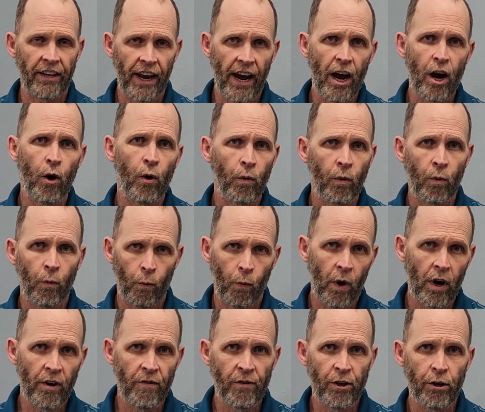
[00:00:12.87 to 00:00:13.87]
down
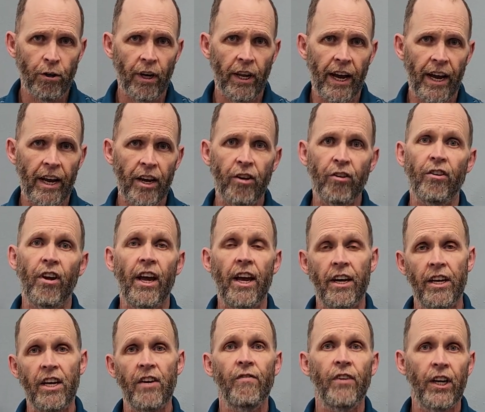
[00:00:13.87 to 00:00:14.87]
one of your legs
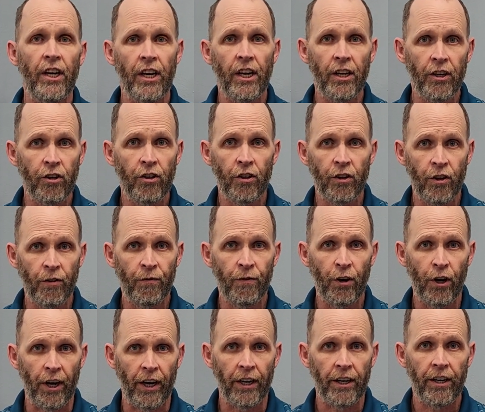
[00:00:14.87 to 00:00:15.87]
and even into the
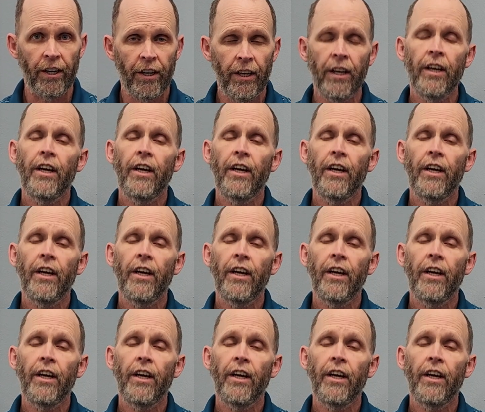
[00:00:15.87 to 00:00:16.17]
foot,